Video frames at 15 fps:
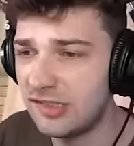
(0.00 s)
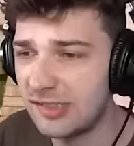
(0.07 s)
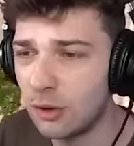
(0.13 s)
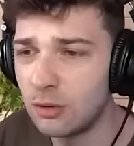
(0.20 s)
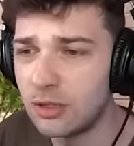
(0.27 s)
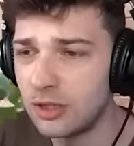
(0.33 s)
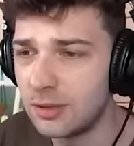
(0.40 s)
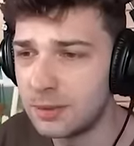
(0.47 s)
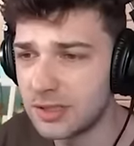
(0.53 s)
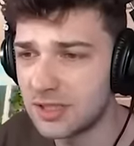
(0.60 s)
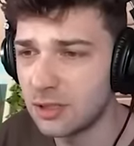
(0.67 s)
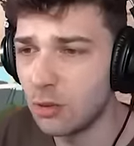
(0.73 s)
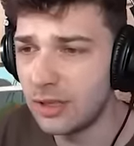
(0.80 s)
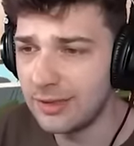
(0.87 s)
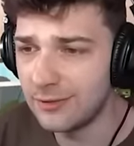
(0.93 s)
so good but
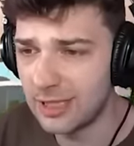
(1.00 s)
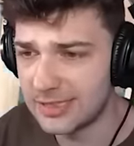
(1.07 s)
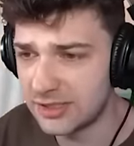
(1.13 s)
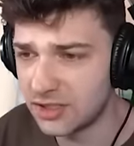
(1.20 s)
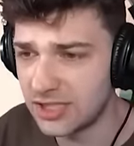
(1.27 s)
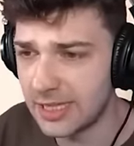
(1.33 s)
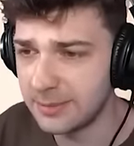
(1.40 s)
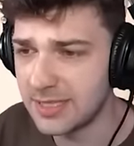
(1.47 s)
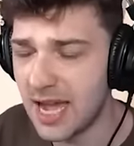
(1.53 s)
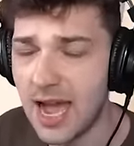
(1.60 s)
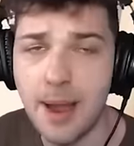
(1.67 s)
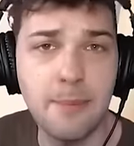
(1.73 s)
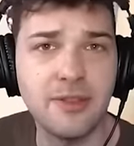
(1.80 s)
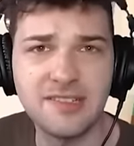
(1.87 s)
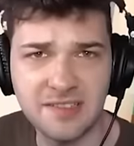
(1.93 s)
so evil at the same
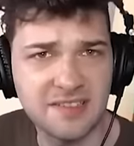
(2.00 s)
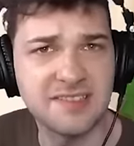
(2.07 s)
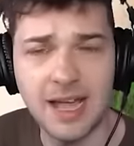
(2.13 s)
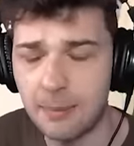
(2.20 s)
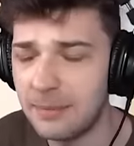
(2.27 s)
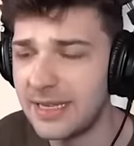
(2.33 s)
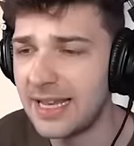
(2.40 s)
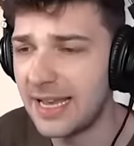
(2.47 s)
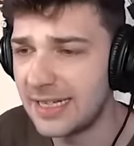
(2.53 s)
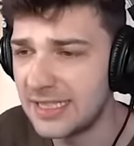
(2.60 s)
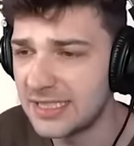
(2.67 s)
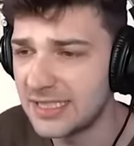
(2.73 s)
time? This does not make any